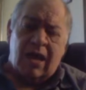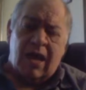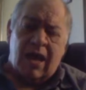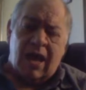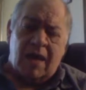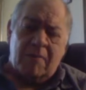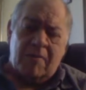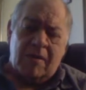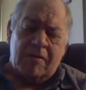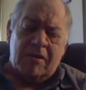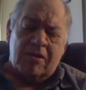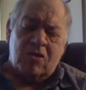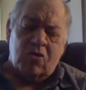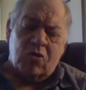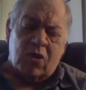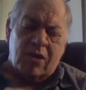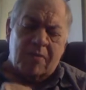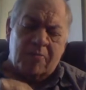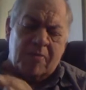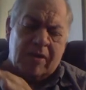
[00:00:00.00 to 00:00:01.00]
and be
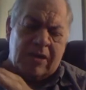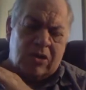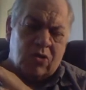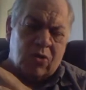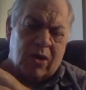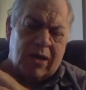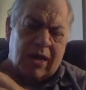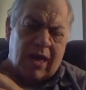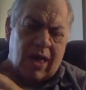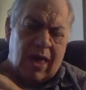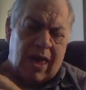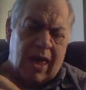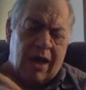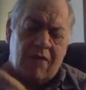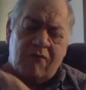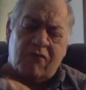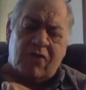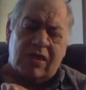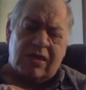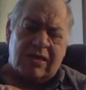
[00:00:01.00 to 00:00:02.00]
doing
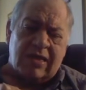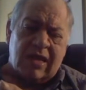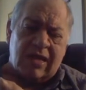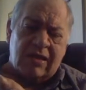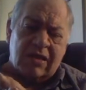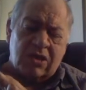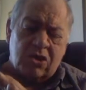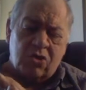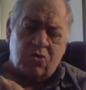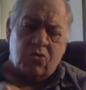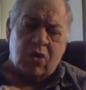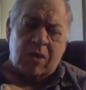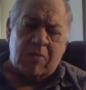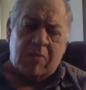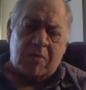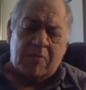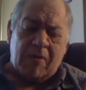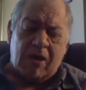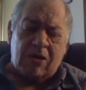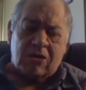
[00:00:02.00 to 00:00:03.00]
everything that you dreamed
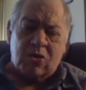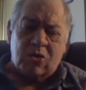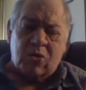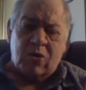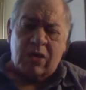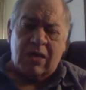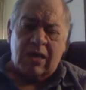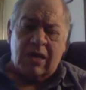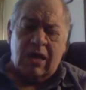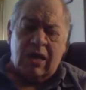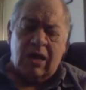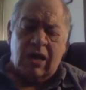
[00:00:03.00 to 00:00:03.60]
about doing.